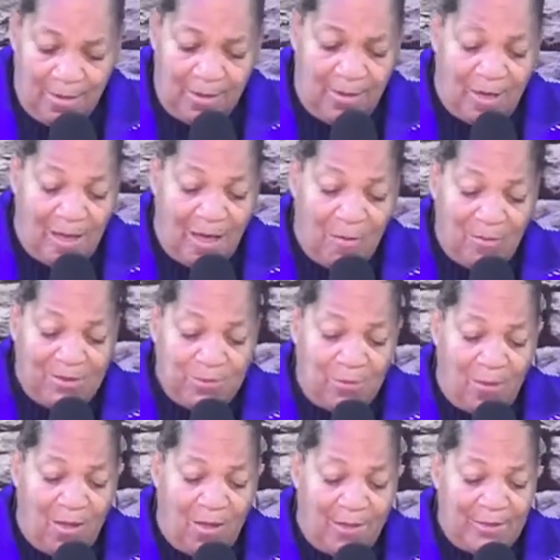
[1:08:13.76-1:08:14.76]
God
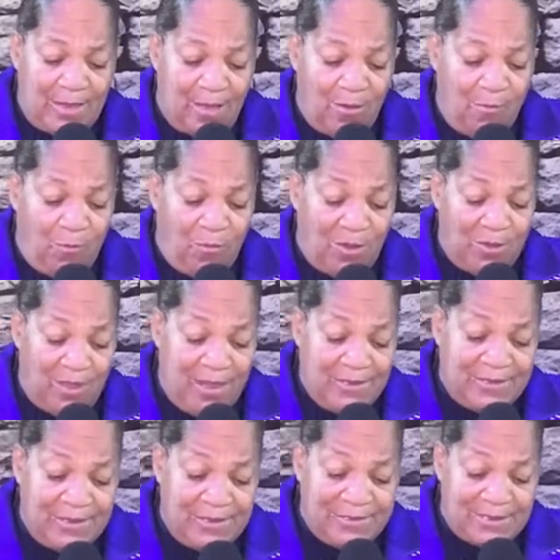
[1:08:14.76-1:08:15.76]
was uh, one of
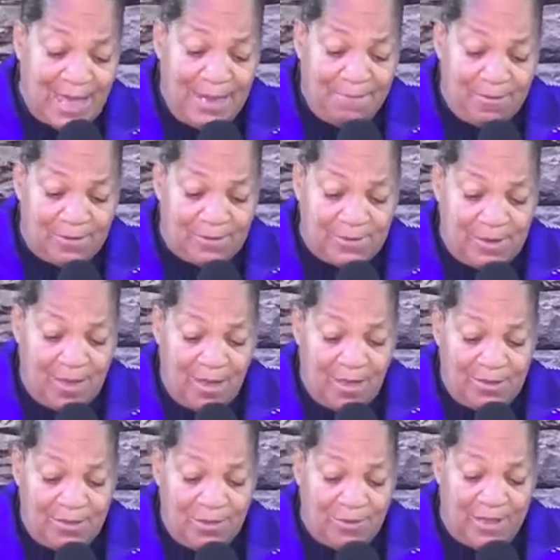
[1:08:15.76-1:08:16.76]
his disciples
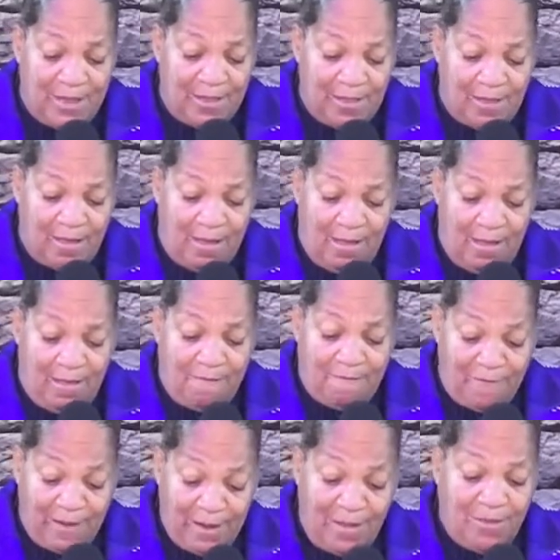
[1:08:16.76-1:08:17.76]
to get uh,
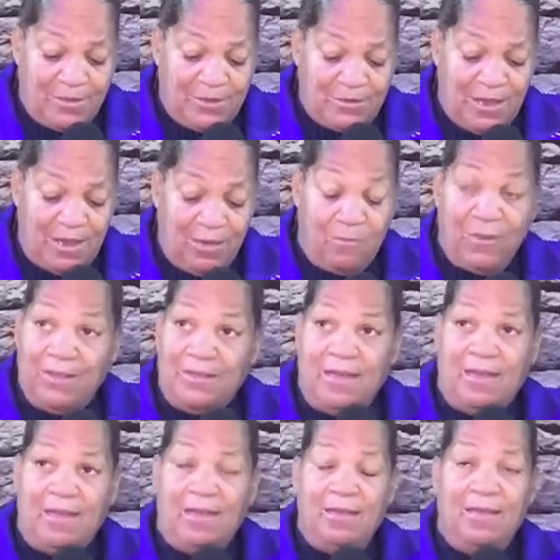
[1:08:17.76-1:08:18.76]
around to him with
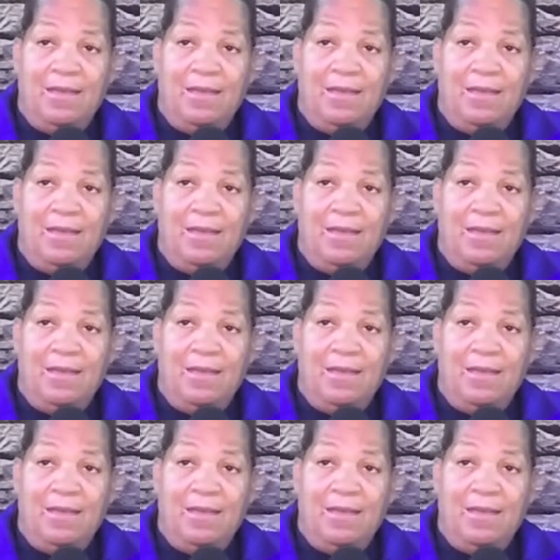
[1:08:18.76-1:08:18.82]
that.